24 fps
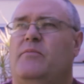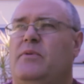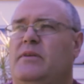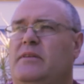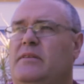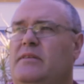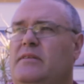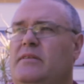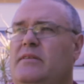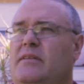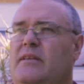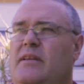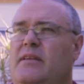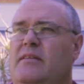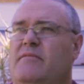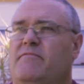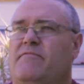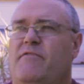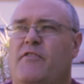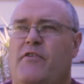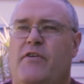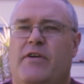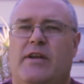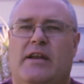We had
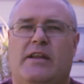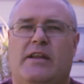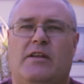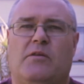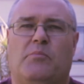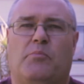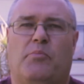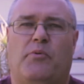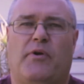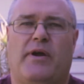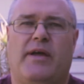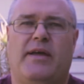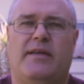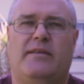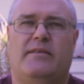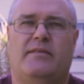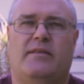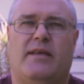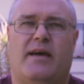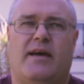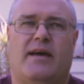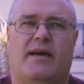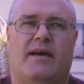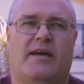very little bread,
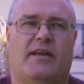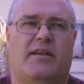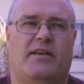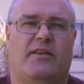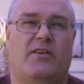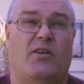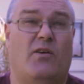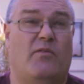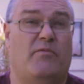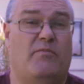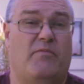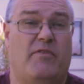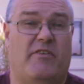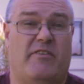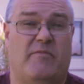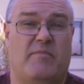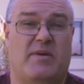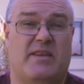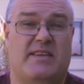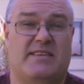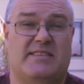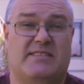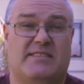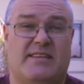not very
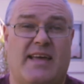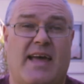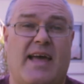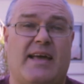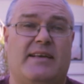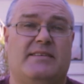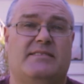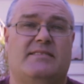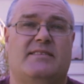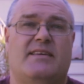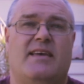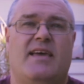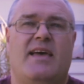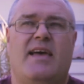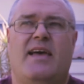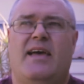many snacks,